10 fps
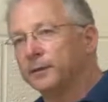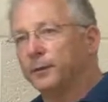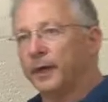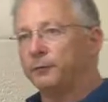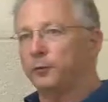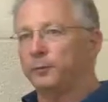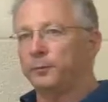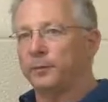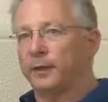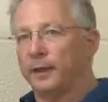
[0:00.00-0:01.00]
we have to
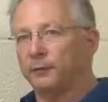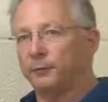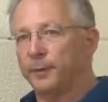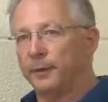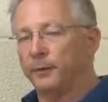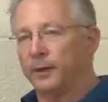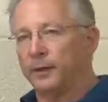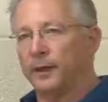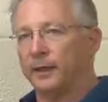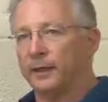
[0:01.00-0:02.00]
kind of be
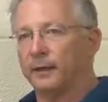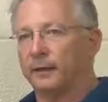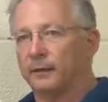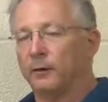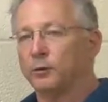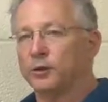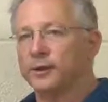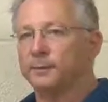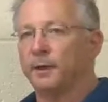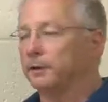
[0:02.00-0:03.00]
uh,
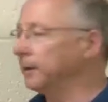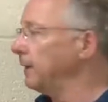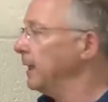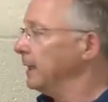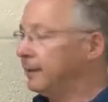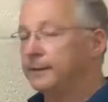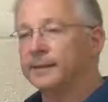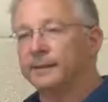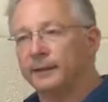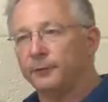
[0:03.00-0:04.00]
cautious about it. This
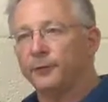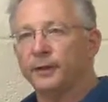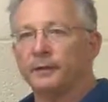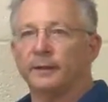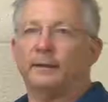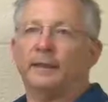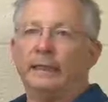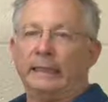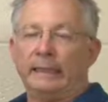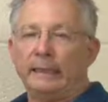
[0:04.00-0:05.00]
is different than the
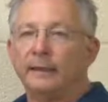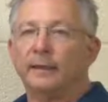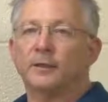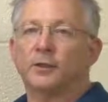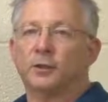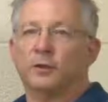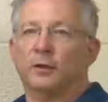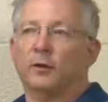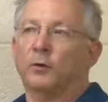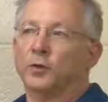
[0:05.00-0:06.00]
English
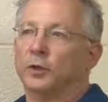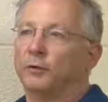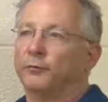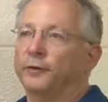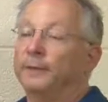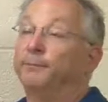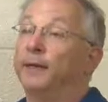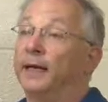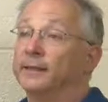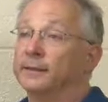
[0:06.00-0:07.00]
notion of
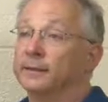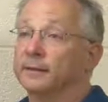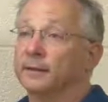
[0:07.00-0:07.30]
implies.